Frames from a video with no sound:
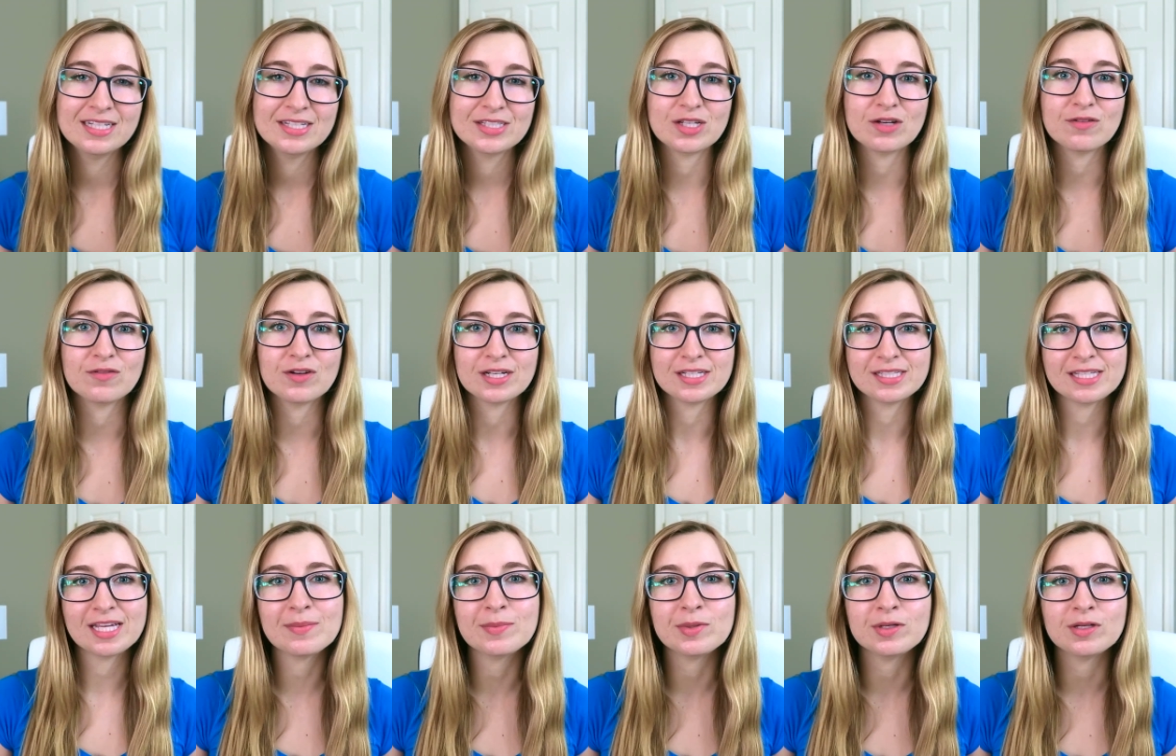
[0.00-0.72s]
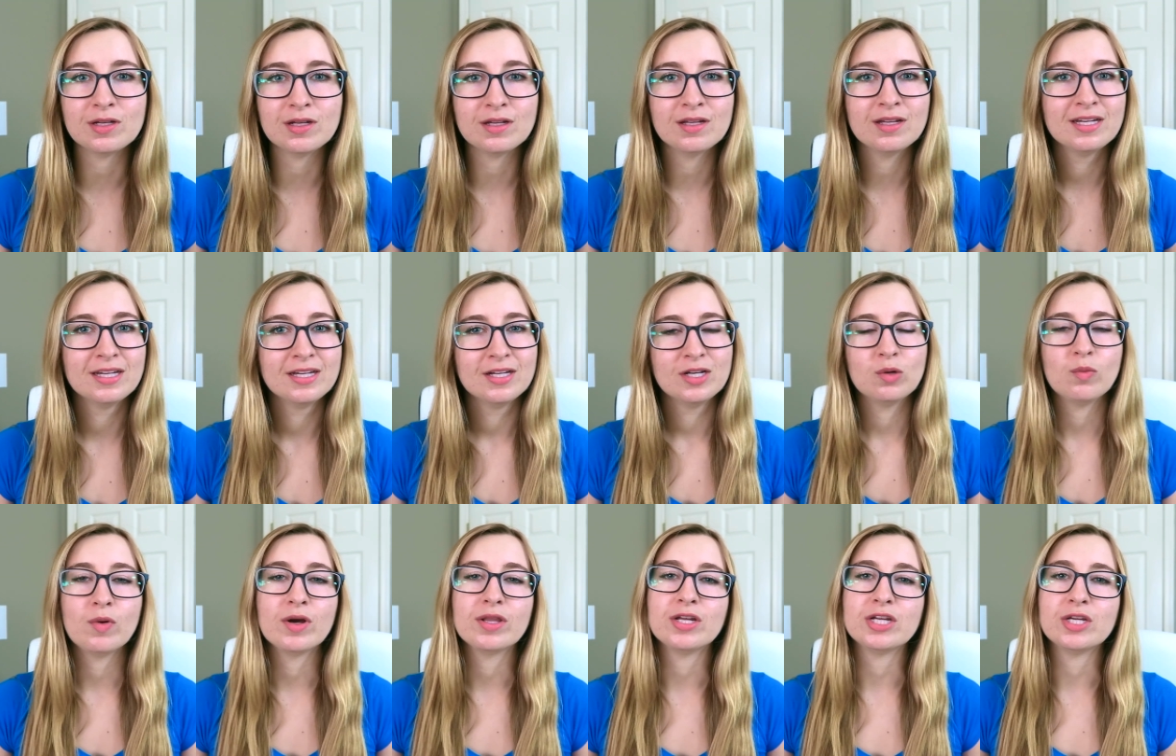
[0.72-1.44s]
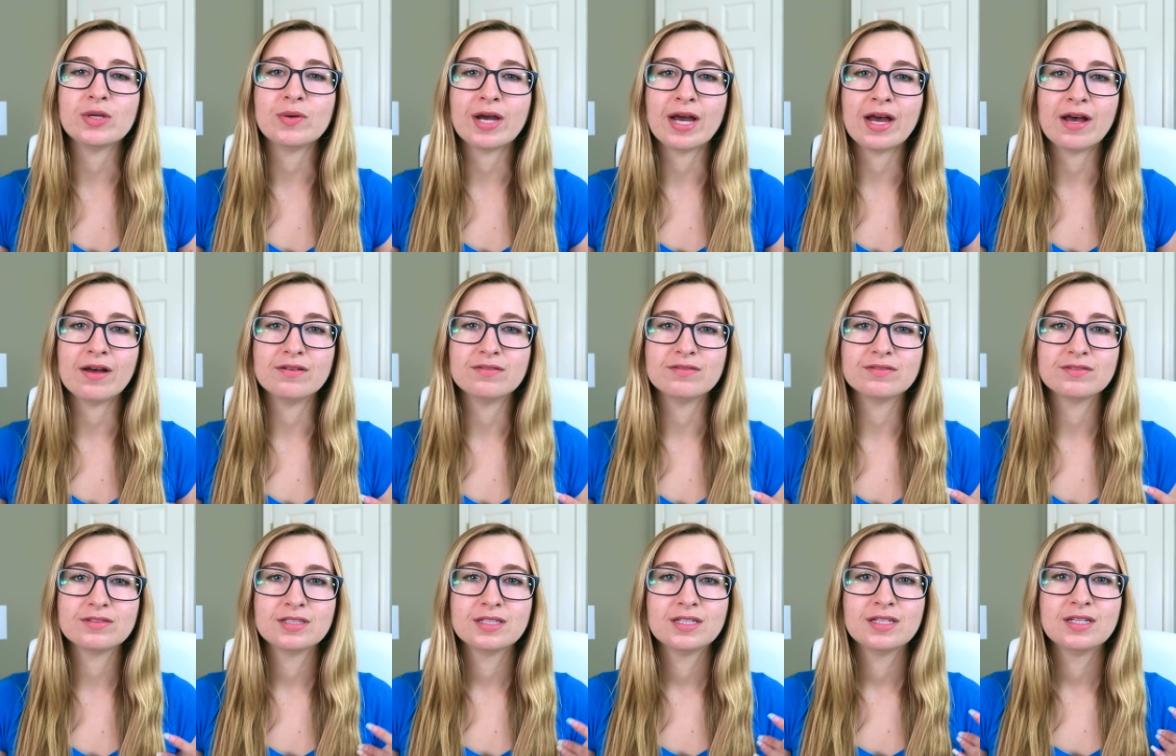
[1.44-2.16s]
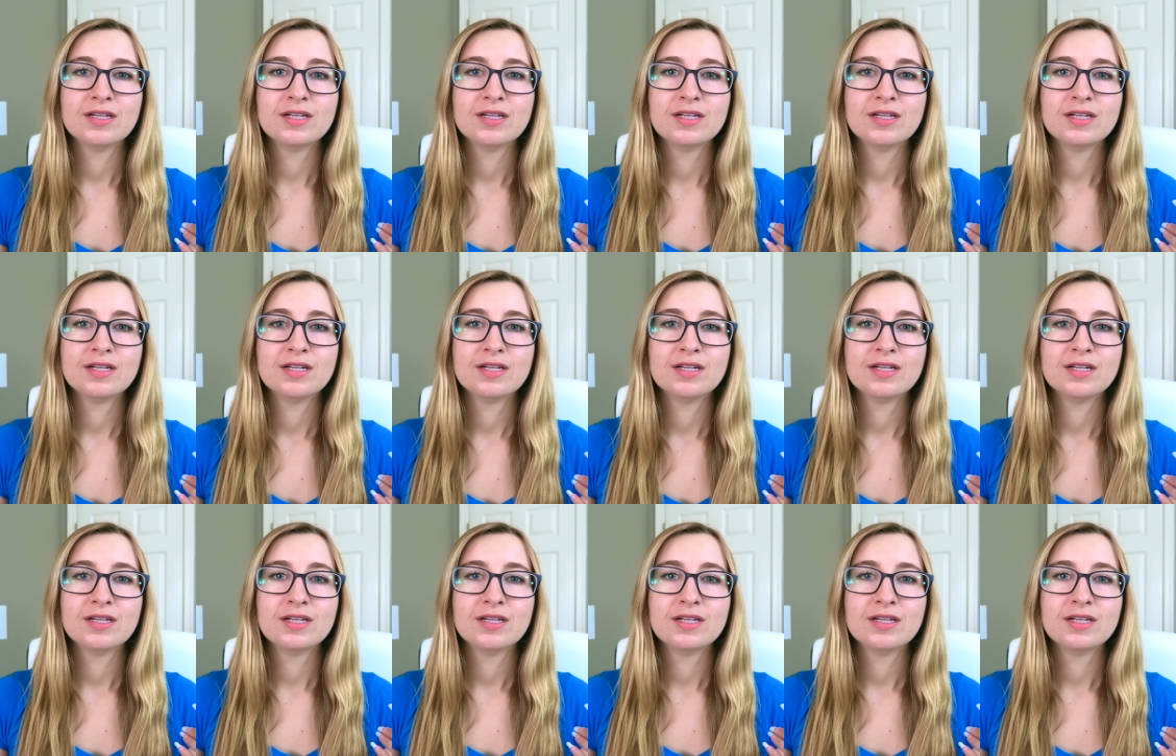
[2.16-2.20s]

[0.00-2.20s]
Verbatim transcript: So for example, whether you have